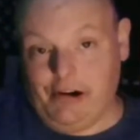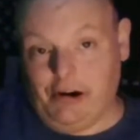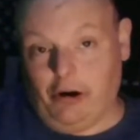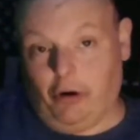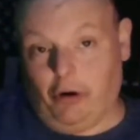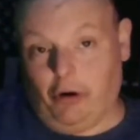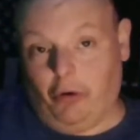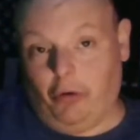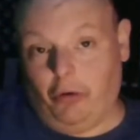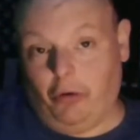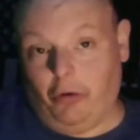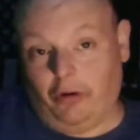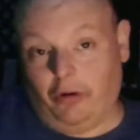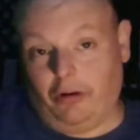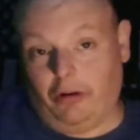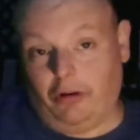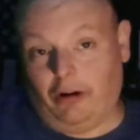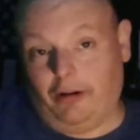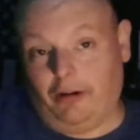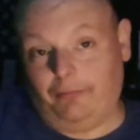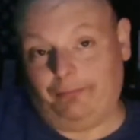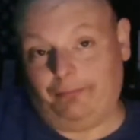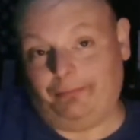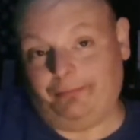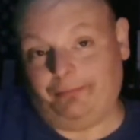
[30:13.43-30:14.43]

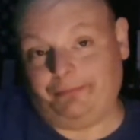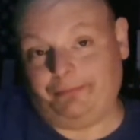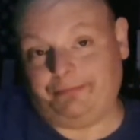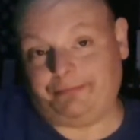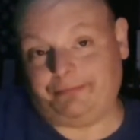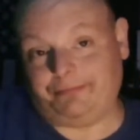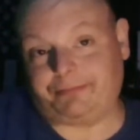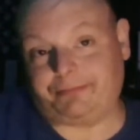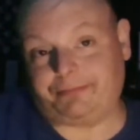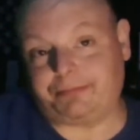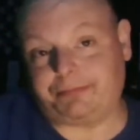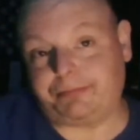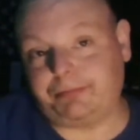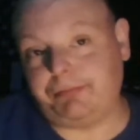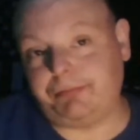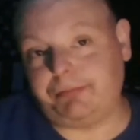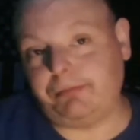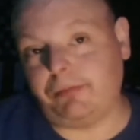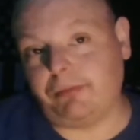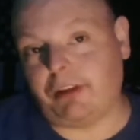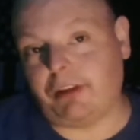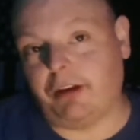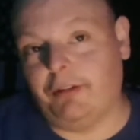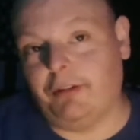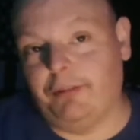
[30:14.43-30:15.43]
or
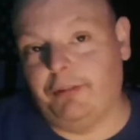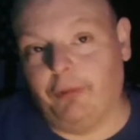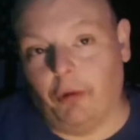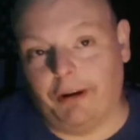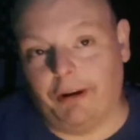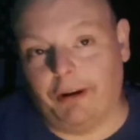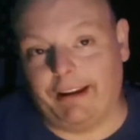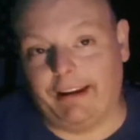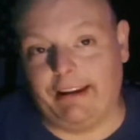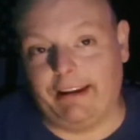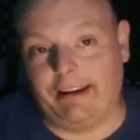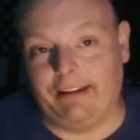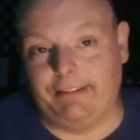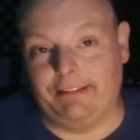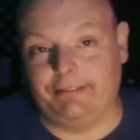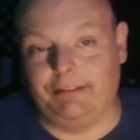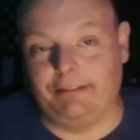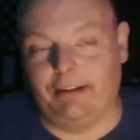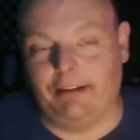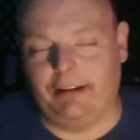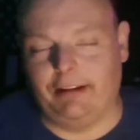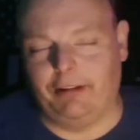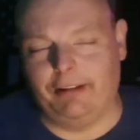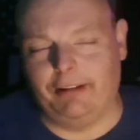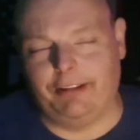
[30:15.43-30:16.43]
forking it.
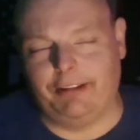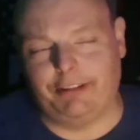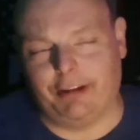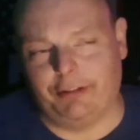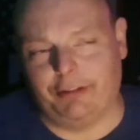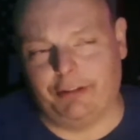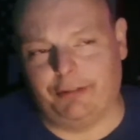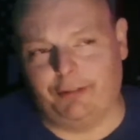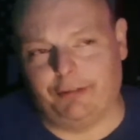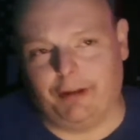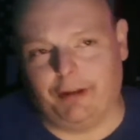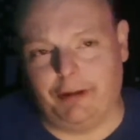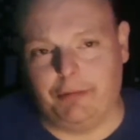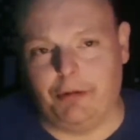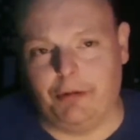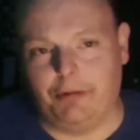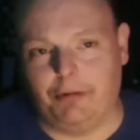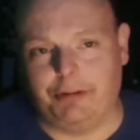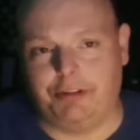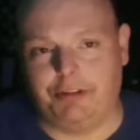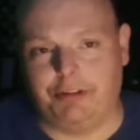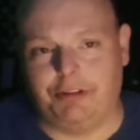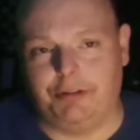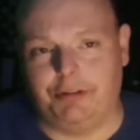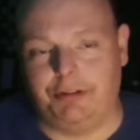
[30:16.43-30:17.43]
I know that sounds funny, but
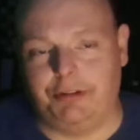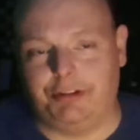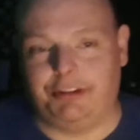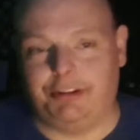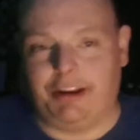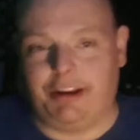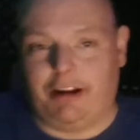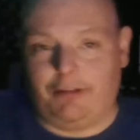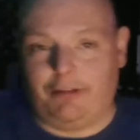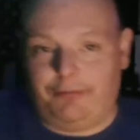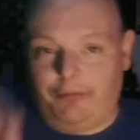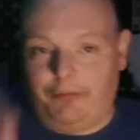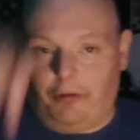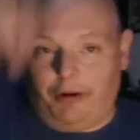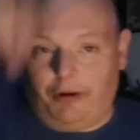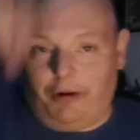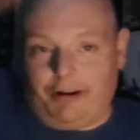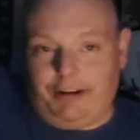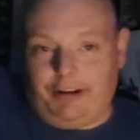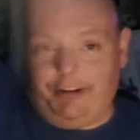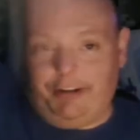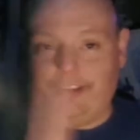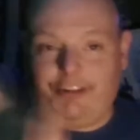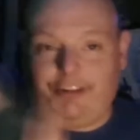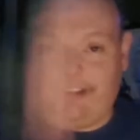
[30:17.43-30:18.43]
what you do is you take a fork
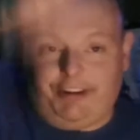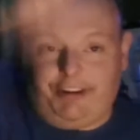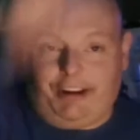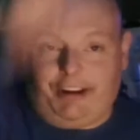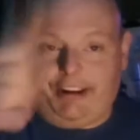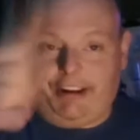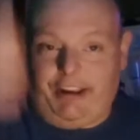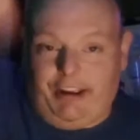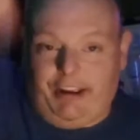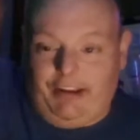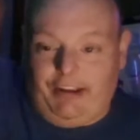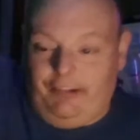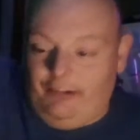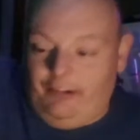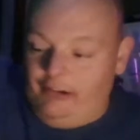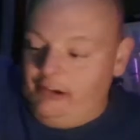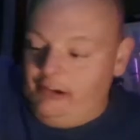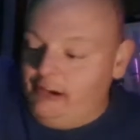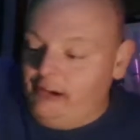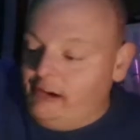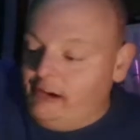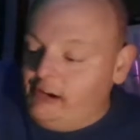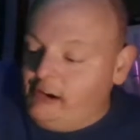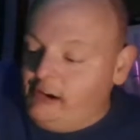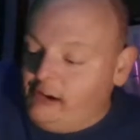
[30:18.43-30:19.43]
and you stick it in
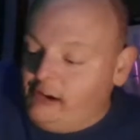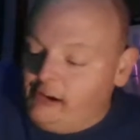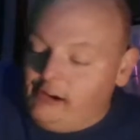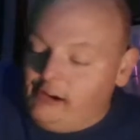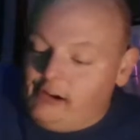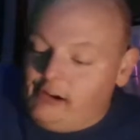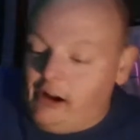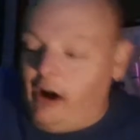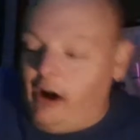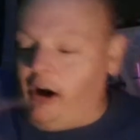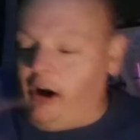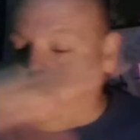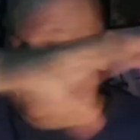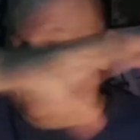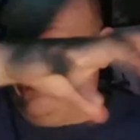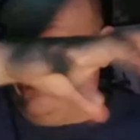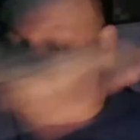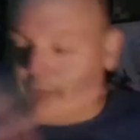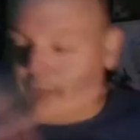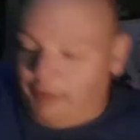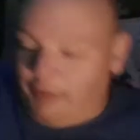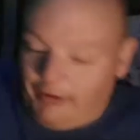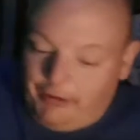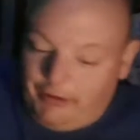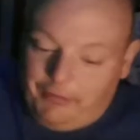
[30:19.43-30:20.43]
all over
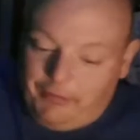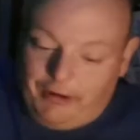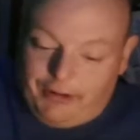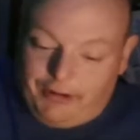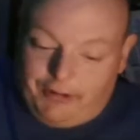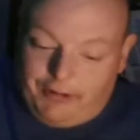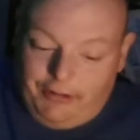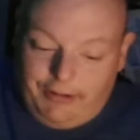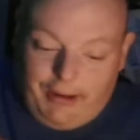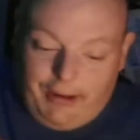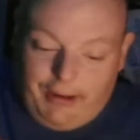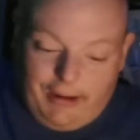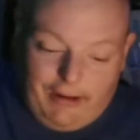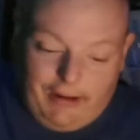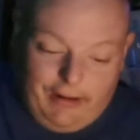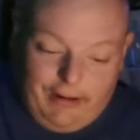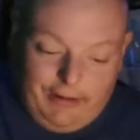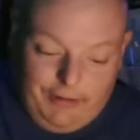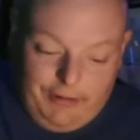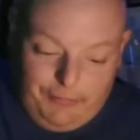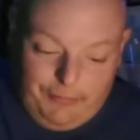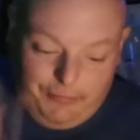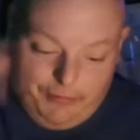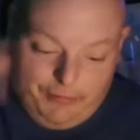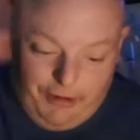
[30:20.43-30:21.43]
the place. You basically take it and
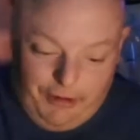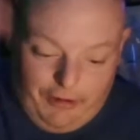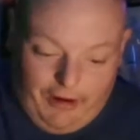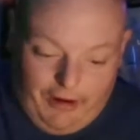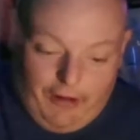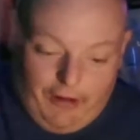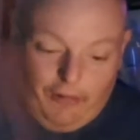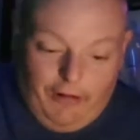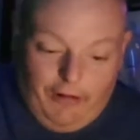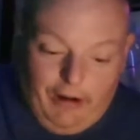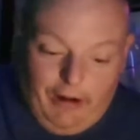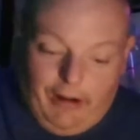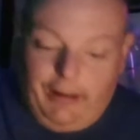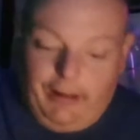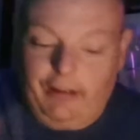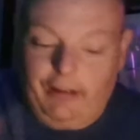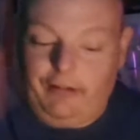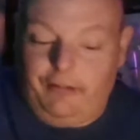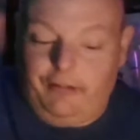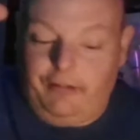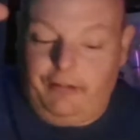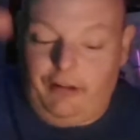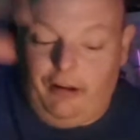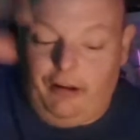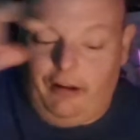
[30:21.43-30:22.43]
you're aerating it,
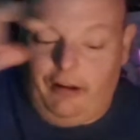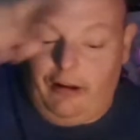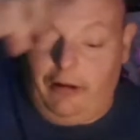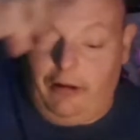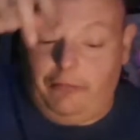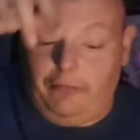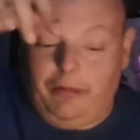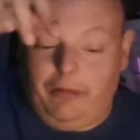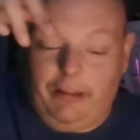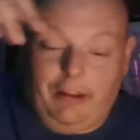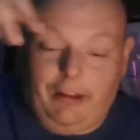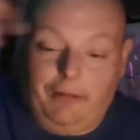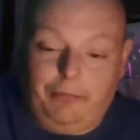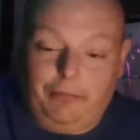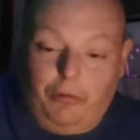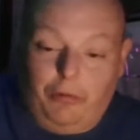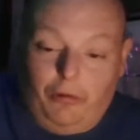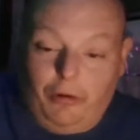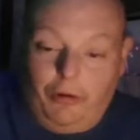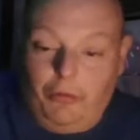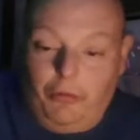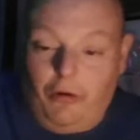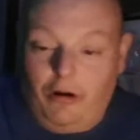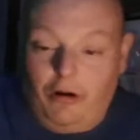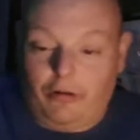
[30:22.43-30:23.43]
and then
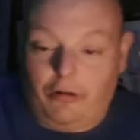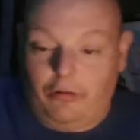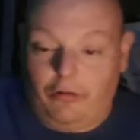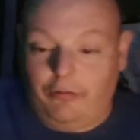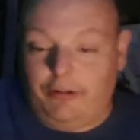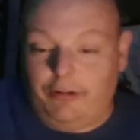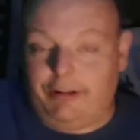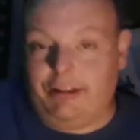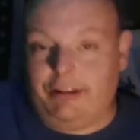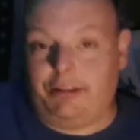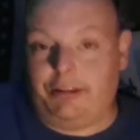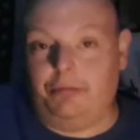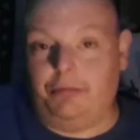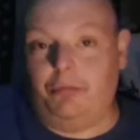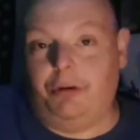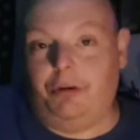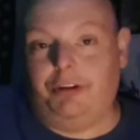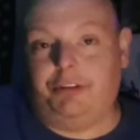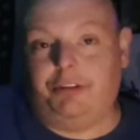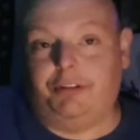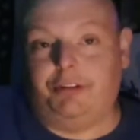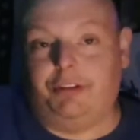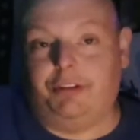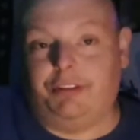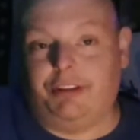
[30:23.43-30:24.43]
pouring water over to get some
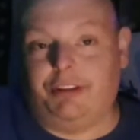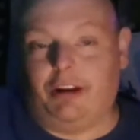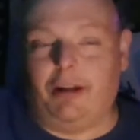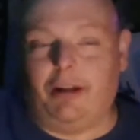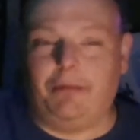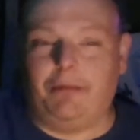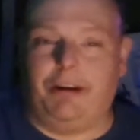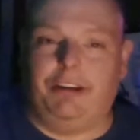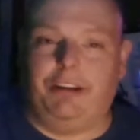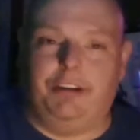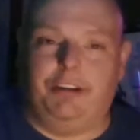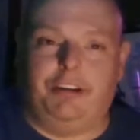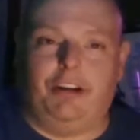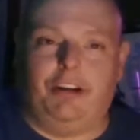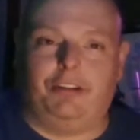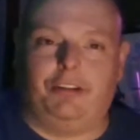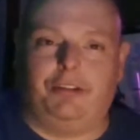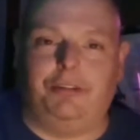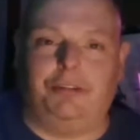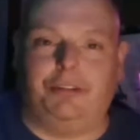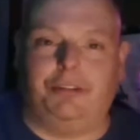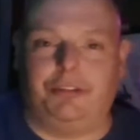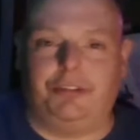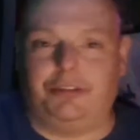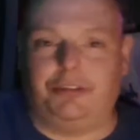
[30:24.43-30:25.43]
moisture in the center. You can also
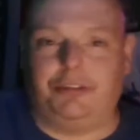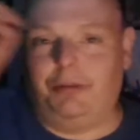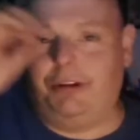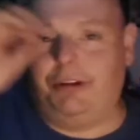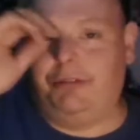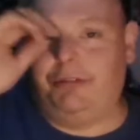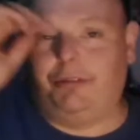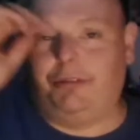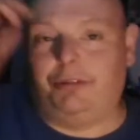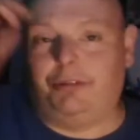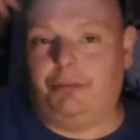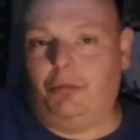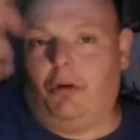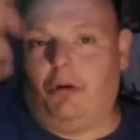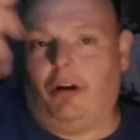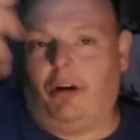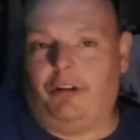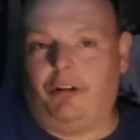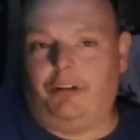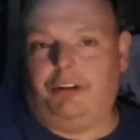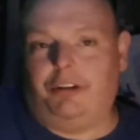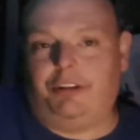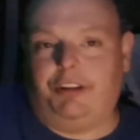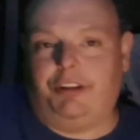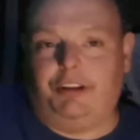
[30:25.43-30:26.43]
use a syringe with some water
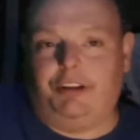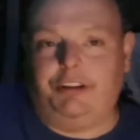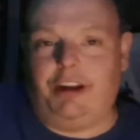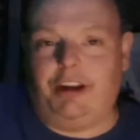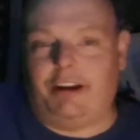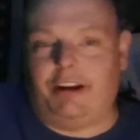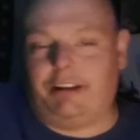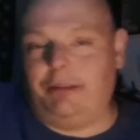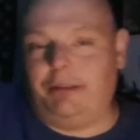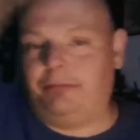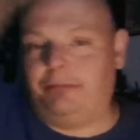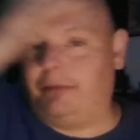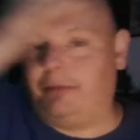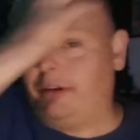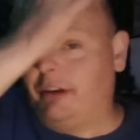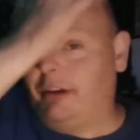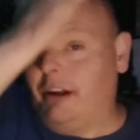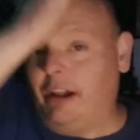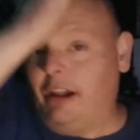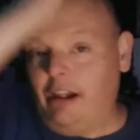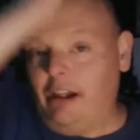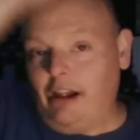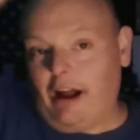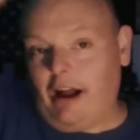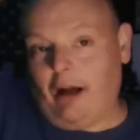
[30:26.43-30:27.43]
and just inject it, but
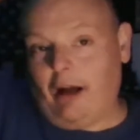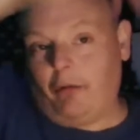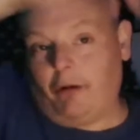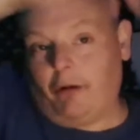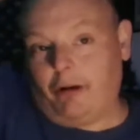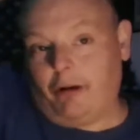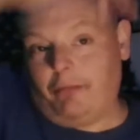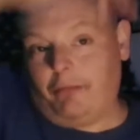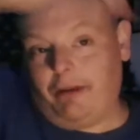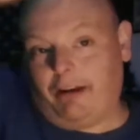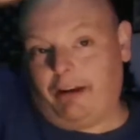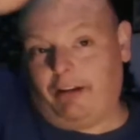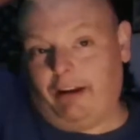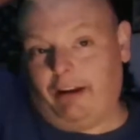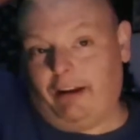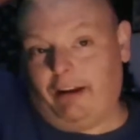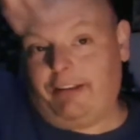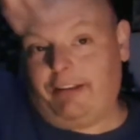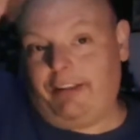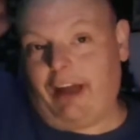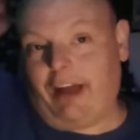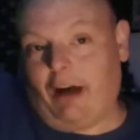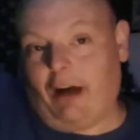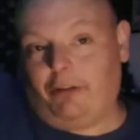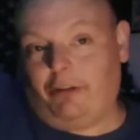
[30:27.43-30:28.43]
I want to make
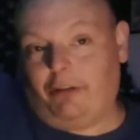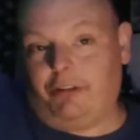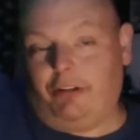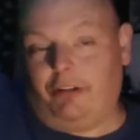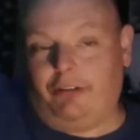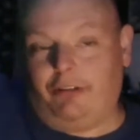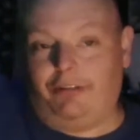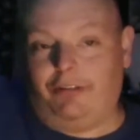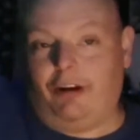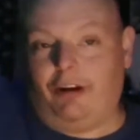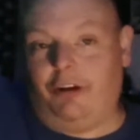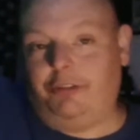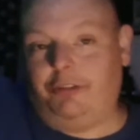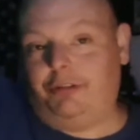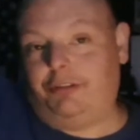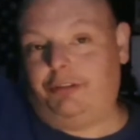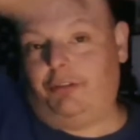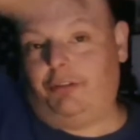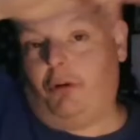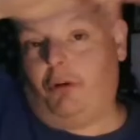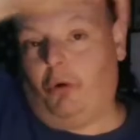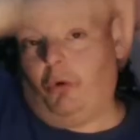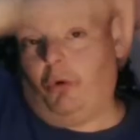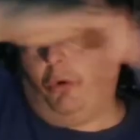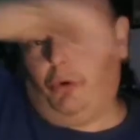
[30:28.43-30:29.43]
like thousands or hundreds of
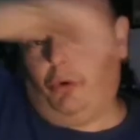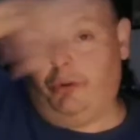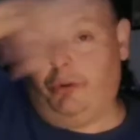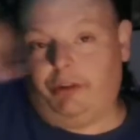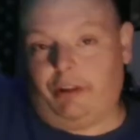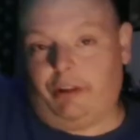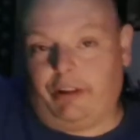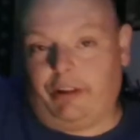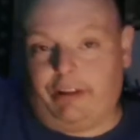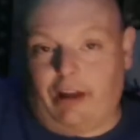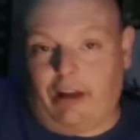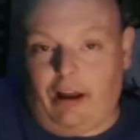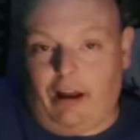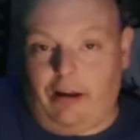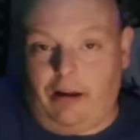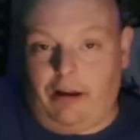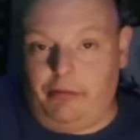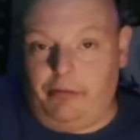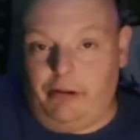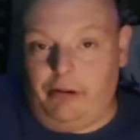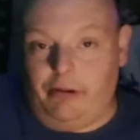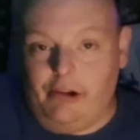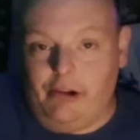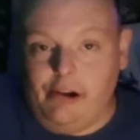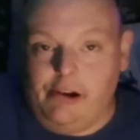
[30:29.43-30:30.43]
holes on the top.